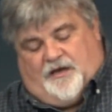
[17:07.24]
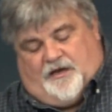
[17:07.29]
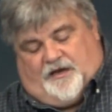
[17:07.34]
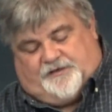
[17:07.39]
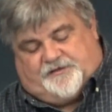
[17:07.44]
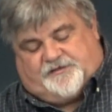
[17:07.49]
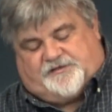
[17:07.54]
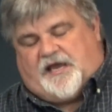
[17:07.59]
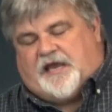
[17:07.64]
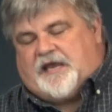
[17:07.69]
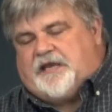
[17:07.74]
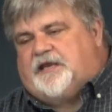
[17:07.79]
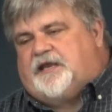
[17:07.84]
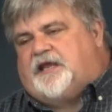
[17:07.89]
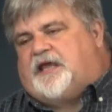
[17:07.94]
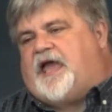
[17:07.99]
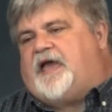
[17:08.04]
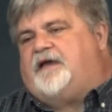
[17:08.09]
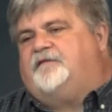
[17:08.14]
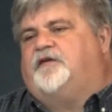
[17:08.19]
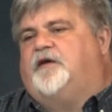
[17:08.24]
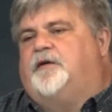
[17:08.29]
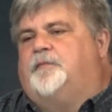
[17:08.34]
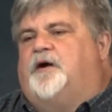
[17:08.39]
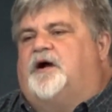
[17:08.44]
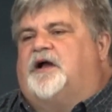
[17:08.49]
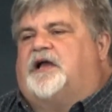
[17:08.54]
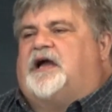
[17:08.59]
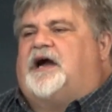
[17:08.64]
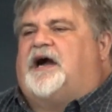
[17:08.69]
and Satan gave him
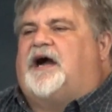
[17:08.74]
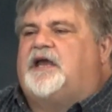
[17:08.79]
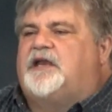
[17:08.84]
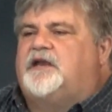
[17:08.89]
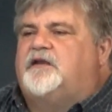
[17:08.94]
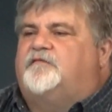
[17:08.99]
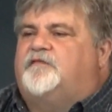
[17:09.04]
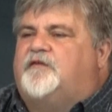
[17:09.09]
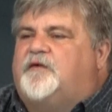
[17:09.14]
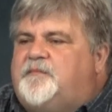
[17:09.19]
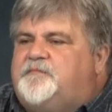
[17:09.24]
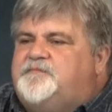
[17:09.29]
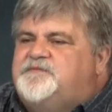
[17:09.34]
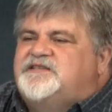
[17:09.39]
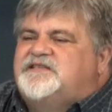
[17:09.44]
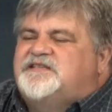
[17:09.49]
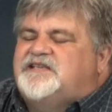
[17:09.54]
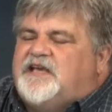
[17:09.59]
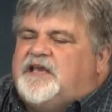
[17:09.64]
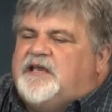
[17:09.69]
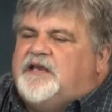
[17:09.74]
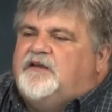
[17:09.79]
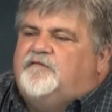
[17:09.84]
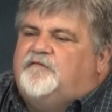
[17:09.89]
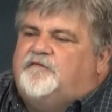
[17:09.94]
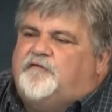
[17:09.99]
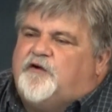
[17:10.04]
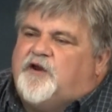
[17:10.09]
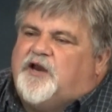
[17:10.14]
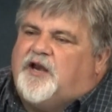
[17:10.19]
a kind of obscene
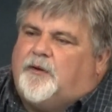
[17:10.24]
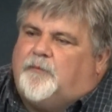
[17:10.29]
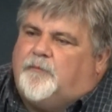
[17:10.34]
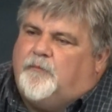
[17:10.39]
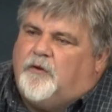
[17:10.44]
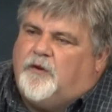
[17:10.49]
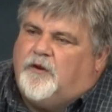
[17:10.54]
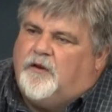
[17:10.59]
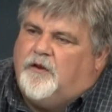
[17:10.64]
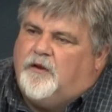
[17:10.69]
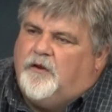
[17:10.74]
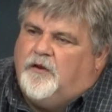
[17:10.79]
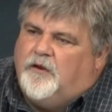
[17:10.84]
freedom.